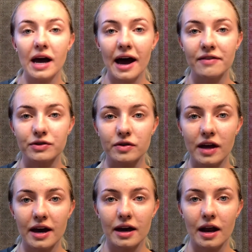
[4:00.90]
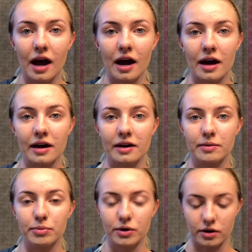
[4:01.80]
After that, I
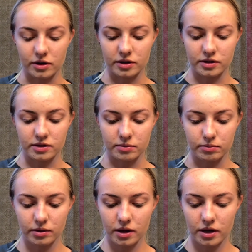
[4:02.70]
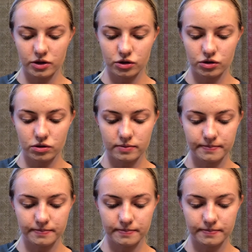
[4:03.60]
put on some blush.